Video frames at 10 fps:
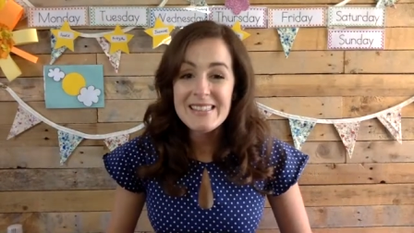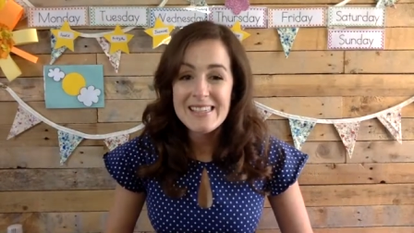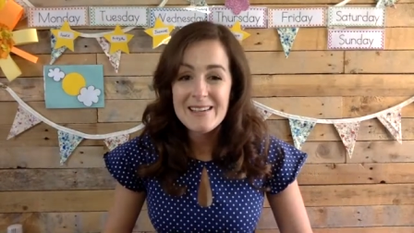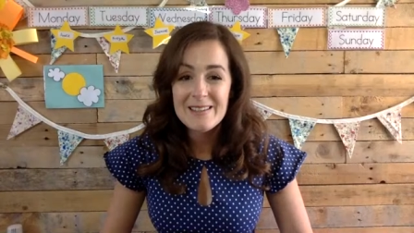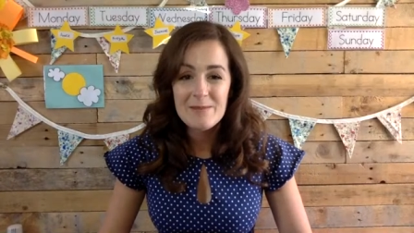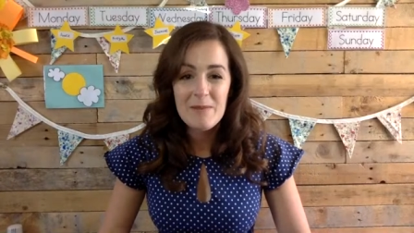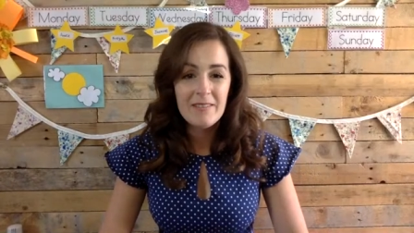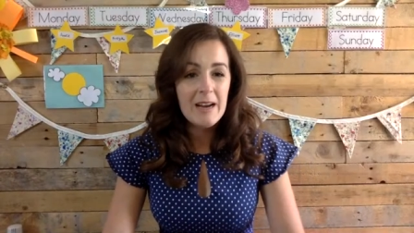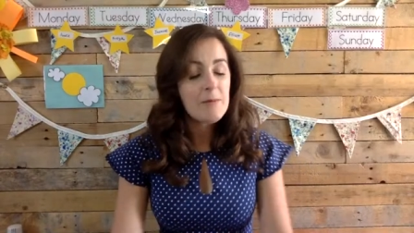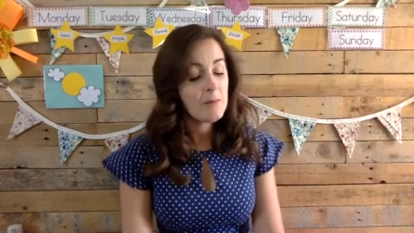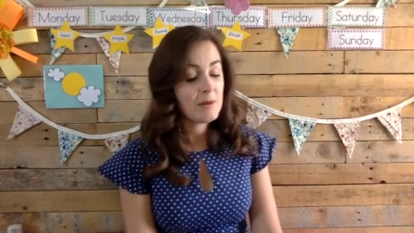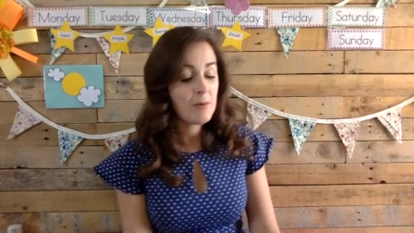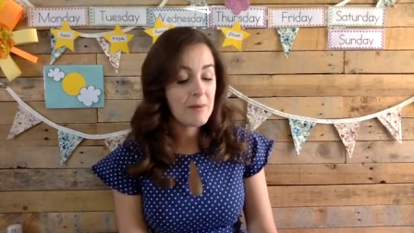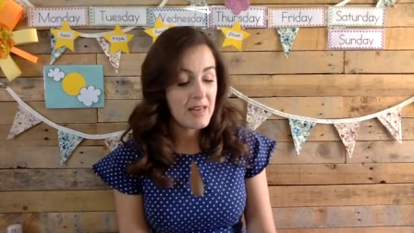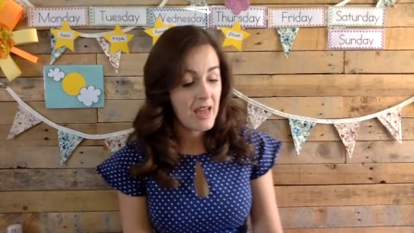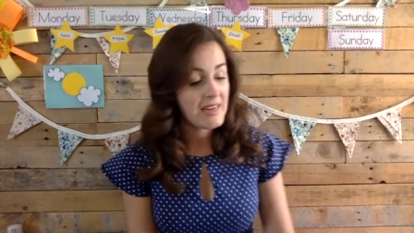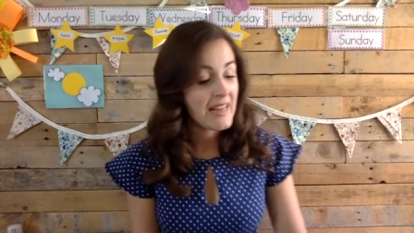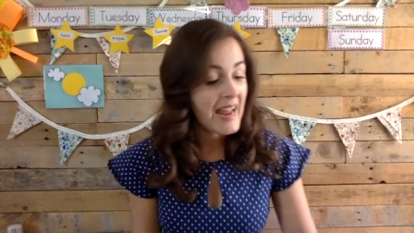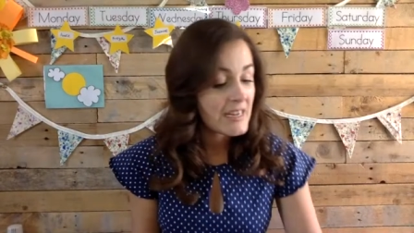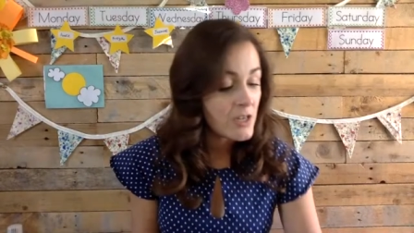to see you tomorrow when we will be
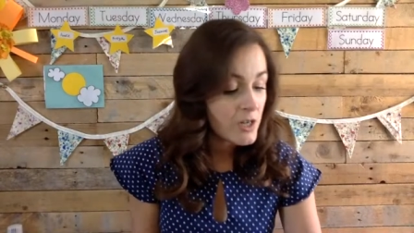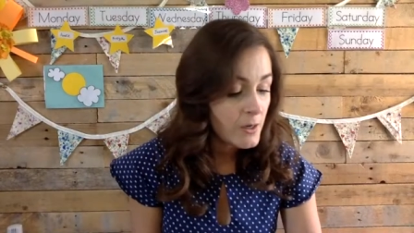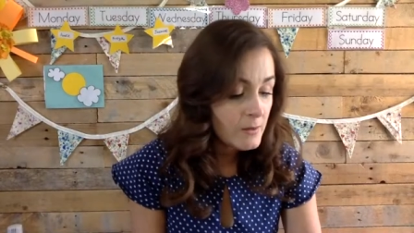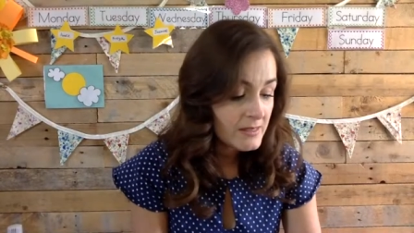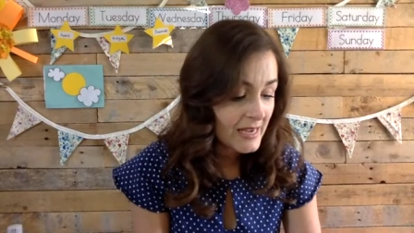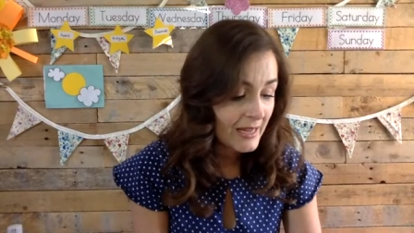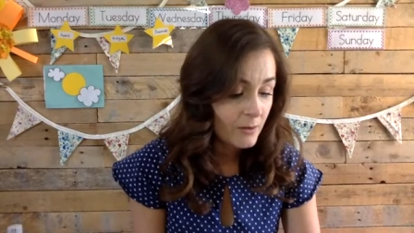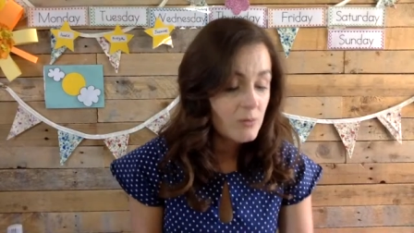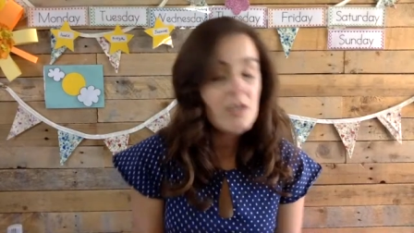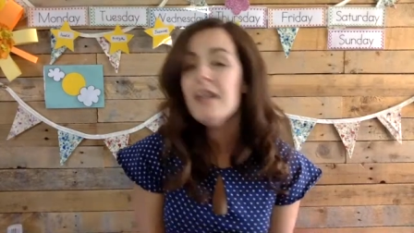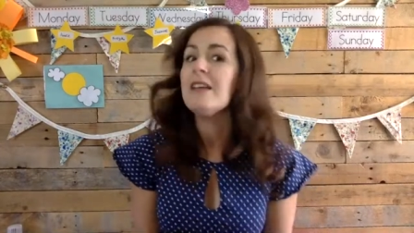learning a new sound.